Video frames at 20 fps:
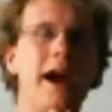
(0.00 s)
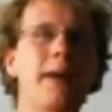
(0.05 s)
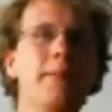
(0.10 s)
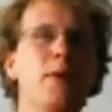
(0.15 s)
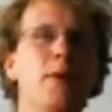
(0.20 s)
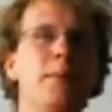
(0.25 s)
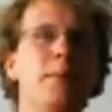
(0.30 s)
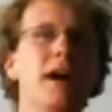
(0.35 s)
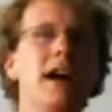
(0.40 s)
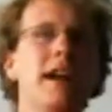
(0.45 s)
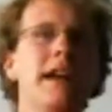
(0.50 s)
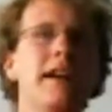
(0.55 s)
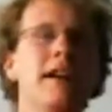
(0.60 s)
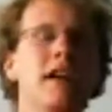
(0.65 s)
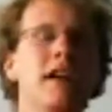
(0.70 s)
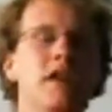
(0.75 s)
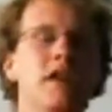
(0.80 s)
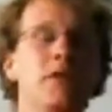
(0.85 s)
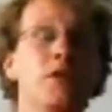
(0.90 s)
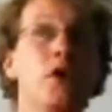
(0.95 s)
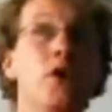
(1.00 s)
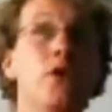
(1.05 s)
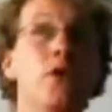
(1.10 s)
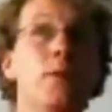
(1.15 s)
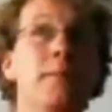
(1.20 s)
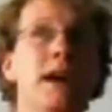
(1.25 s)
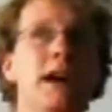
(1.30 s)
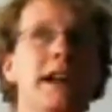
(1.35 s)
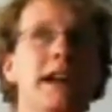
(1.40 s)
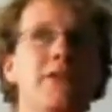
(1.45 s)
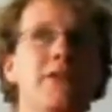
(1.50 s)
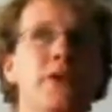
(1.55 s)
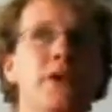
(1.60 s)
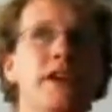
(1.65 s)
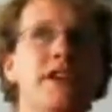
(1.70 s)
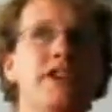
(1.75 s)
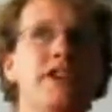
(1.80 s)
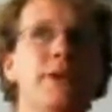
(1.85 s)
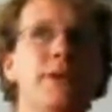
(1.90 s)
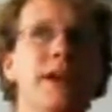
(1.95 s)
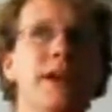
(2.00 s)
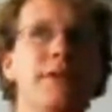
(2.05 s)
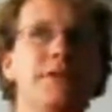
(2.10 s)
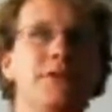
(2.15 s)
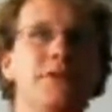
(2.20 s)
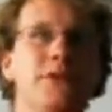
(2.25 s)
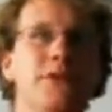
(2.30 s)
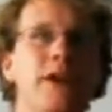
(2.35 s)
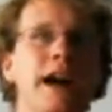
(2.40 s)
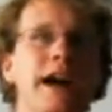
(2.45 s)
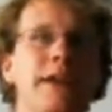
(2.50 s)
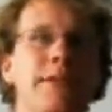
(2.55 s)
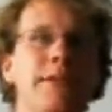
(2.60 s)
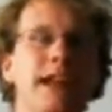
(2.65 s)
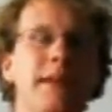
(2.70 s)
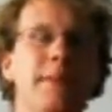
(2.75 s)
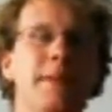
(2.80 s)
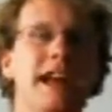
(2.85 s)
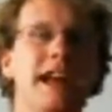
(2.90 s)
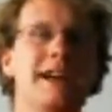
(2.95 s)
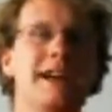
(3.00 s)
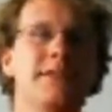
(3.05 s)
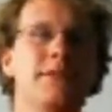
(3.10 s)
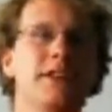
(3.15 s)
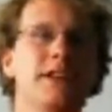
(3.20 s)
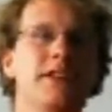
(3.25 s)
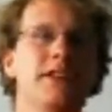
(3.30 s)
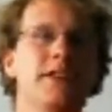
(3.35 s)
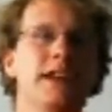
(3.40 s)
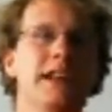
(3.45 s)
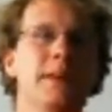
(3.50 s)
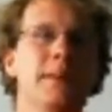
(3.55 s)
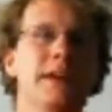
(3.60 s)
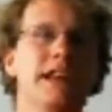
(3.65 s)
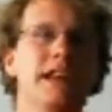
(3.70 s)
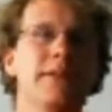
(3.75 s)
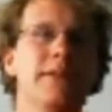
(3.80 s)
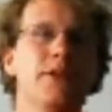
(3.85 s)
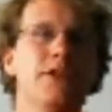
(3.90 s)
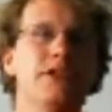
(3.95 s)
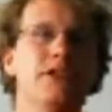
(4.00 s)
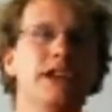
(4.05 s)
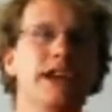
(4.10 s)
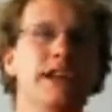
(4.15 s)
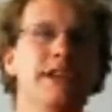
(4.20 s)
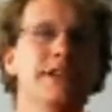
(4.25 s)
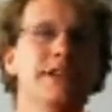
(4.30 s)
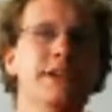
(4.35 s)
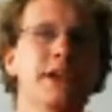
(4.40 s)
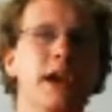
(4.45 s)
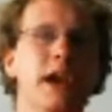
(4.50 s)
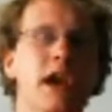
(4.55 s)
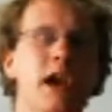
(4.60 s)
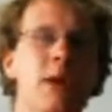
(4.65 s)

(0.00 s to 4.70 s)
Apple bought er, Google bought Android in 2005 and had been actively developing it ever since.